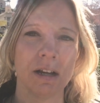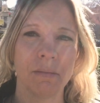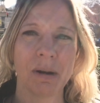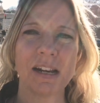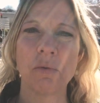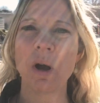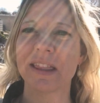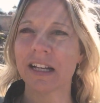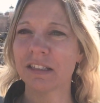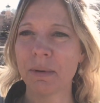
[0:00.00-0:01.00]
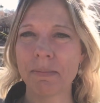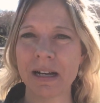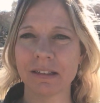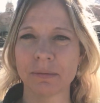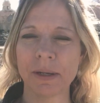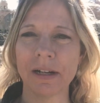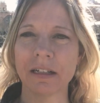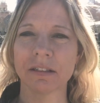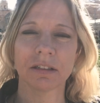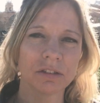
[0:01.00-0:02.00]
But I didn't want that to be my
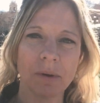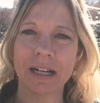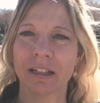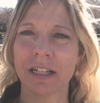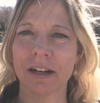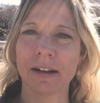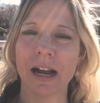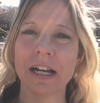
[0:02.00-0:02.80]
experience, so I cleared,